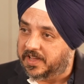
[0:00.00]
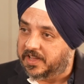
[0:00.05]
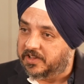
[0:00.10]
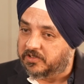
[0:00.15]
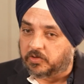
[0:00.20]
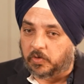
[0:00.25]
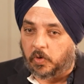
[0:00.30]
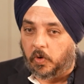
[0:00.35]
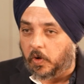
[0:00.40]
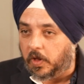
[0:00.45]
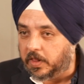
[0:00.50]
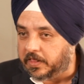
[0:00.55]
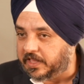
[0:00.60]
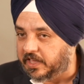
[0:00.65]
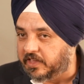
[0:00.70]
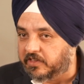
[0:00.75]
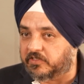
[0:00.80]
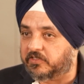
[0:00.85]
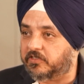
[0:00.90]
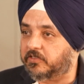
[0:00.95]
So all
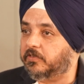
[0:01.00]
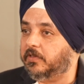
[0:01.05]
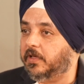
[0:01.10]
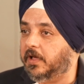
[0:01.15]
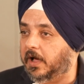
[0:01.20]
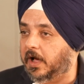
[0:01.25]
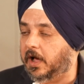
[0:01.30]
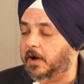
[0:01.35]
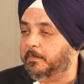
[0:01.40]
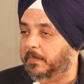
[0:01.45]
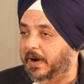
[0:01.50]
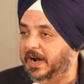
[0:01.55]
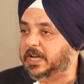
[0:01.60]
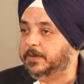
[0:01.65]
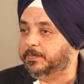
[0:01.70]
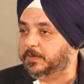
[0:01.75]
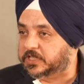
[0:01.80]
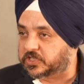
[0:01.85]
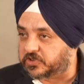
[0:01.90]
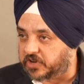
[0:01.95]
these are
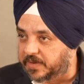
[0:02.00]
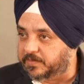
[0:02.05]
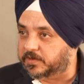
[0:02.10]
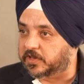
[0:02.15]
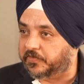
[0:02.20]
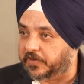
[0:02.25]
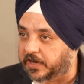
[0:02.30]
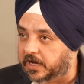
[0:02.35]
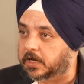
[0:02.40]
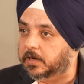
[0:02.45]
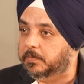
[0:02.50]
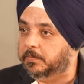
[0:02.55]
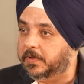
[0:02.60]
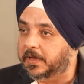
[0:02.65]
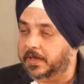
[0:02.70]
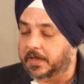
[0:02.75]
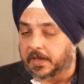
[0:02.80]
multiple streams of income.